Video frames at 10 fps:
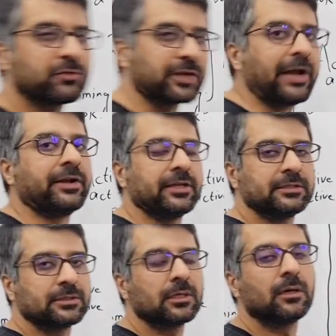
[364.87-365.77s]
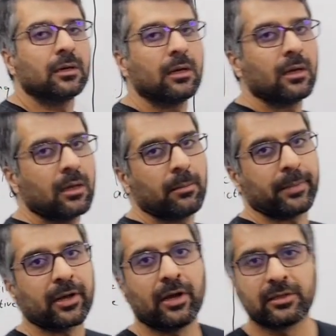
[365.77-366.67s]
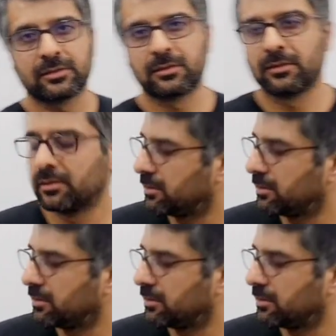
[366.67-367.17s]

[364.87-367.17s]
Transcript: of scientists because